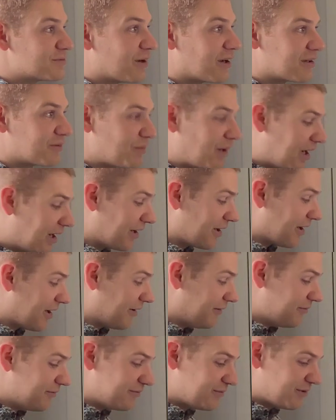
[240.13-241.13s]

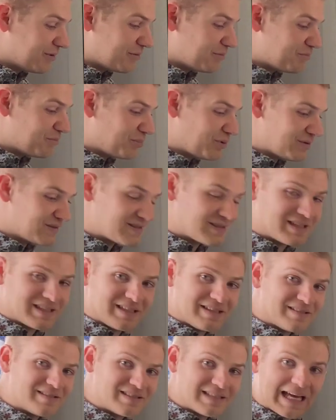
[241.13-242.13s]
Rachmaninoff puts
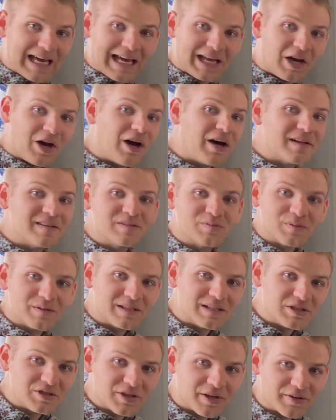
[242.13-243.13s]
these at odds
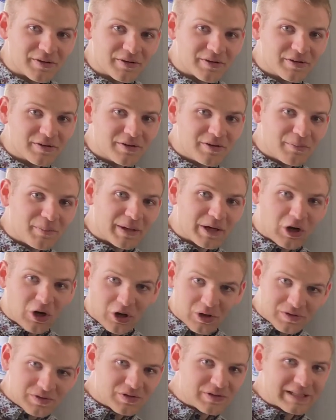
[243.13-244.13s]
with each other by
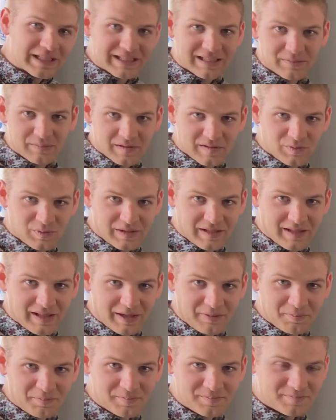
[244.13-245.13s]
alternating between
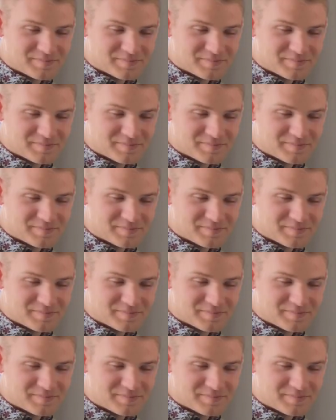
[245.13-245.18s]
them.